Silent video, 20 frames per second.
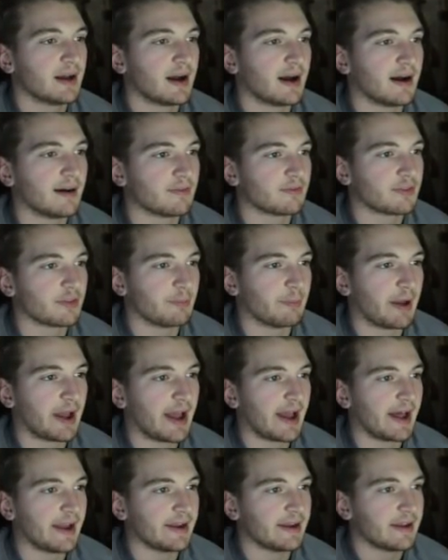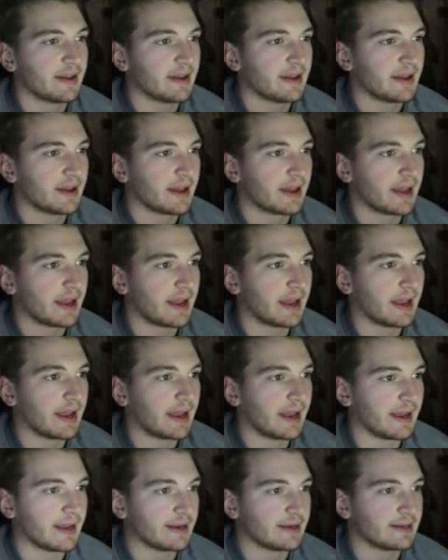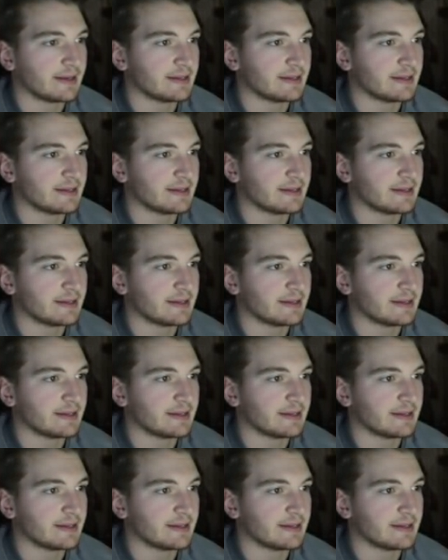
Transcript: off the bat, and